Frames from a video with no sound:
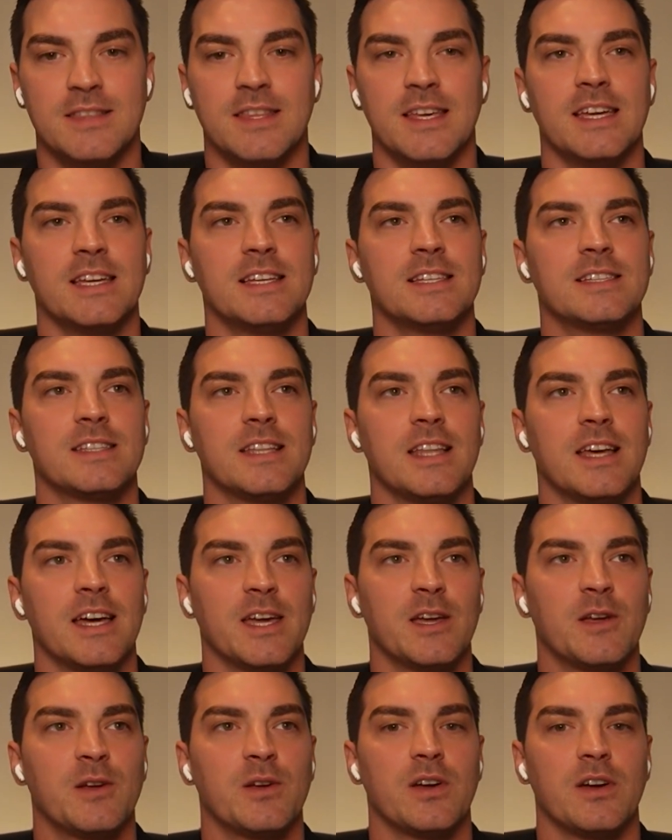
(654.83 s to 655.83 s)
Things
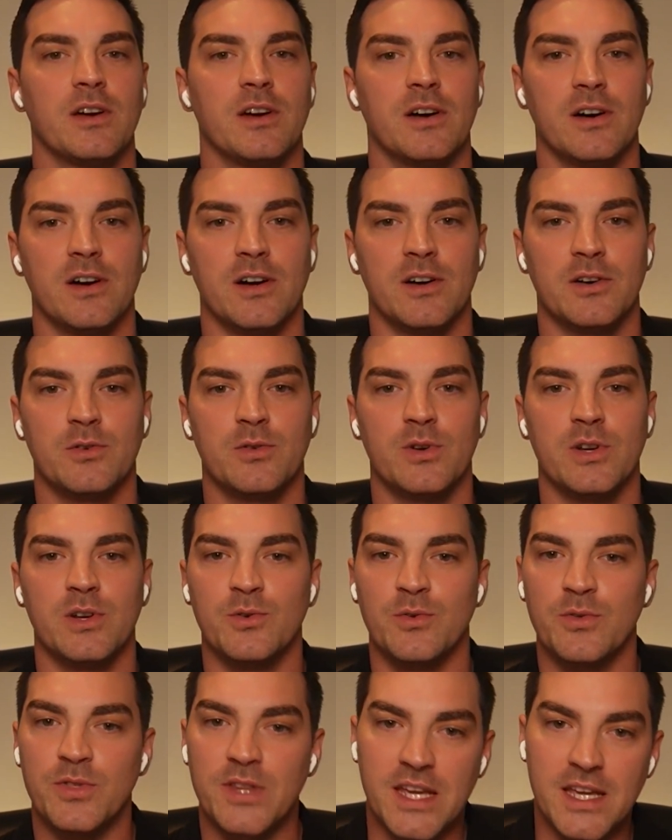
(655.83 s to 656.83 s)
like
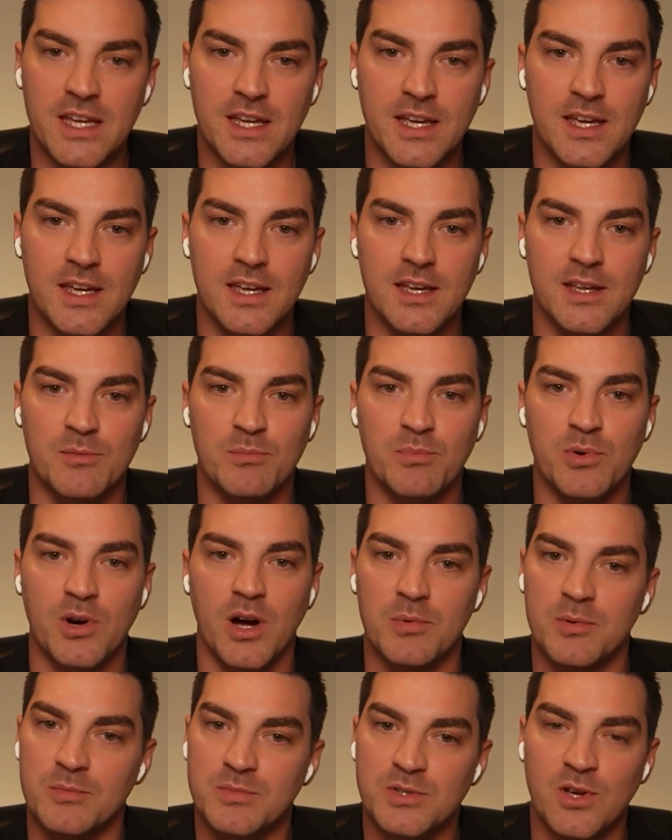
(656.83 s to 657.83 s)
critical thinking and
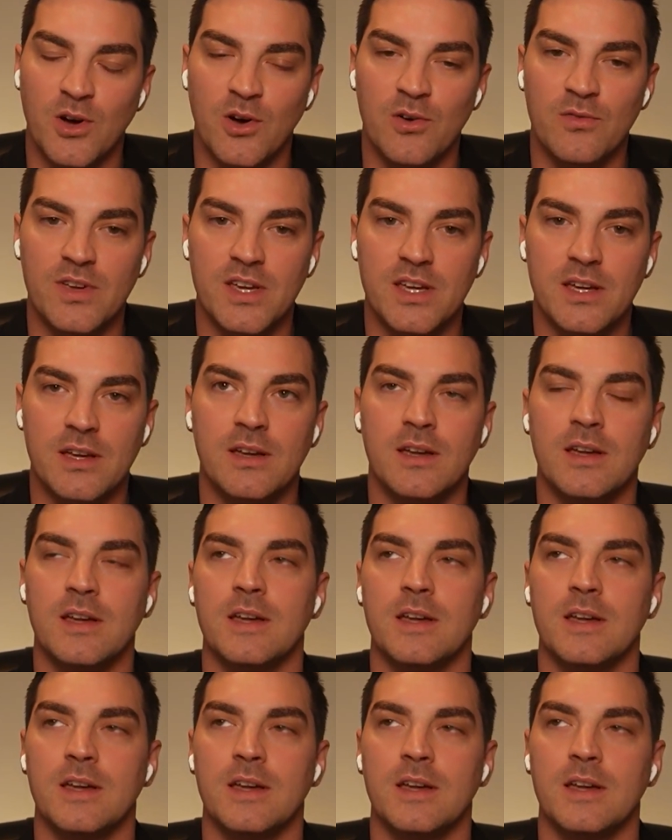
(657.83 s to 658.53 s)
problem solving,